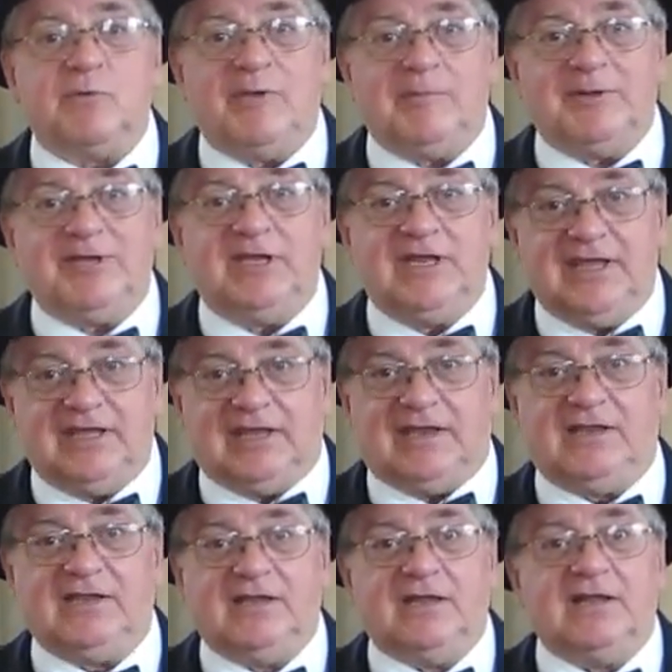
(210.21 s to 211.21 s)
Women did.
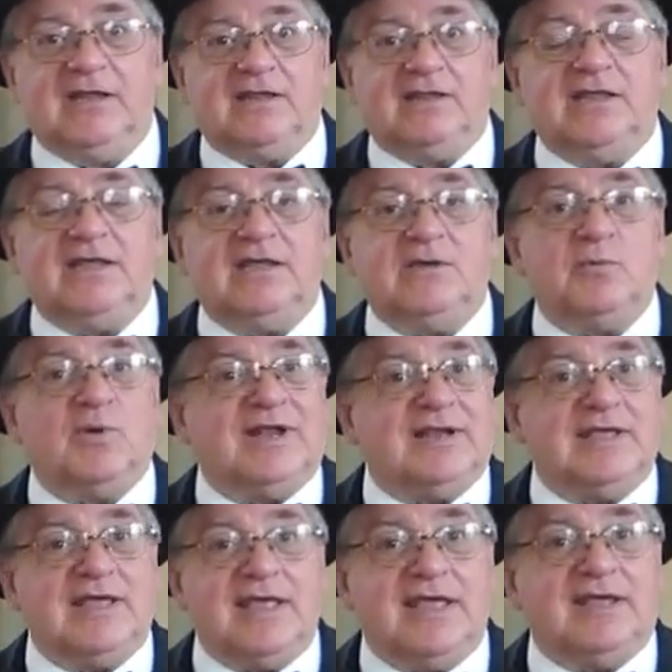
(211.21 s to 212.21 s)
They
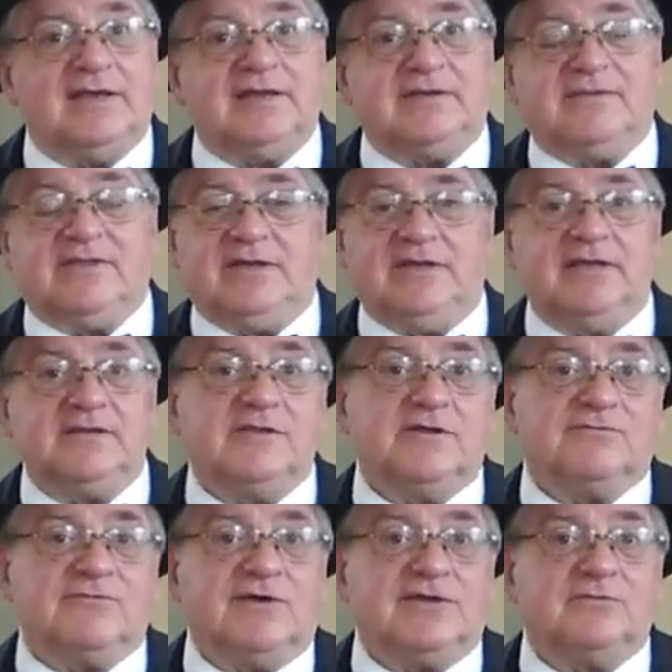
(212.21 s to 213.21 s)
went ahead and they did
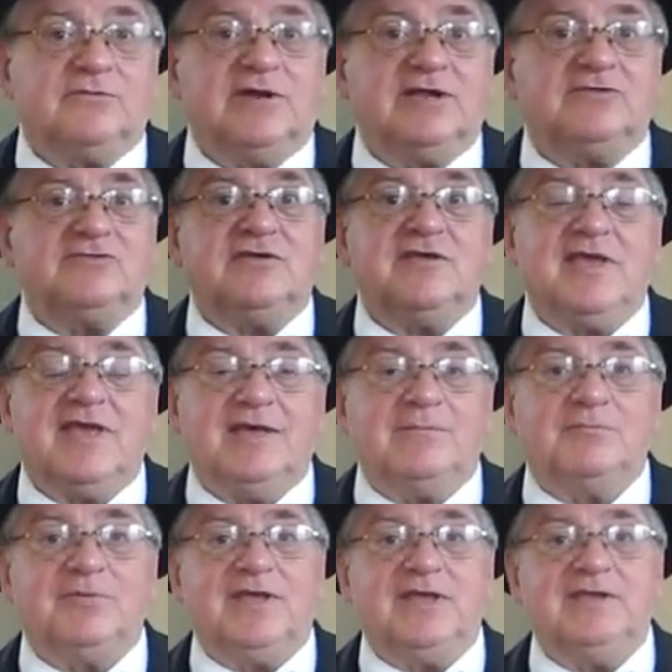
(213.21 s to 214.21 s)
their fundraising
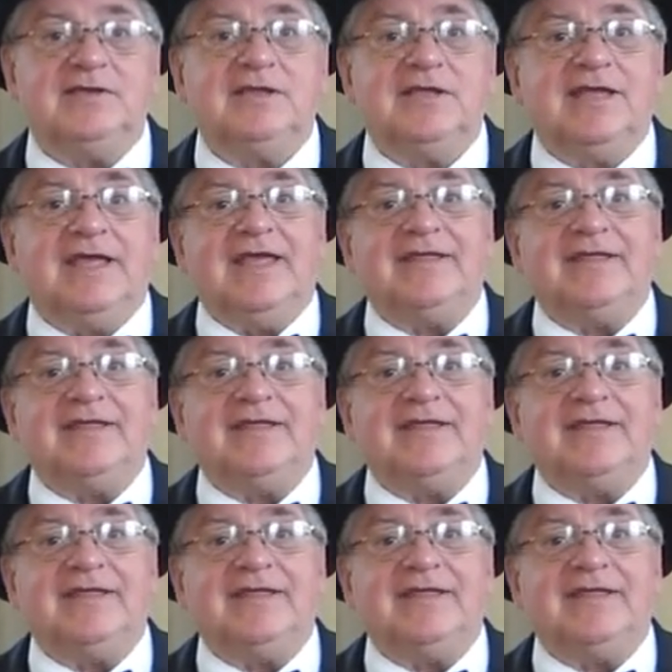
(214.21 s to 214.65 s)
campaign,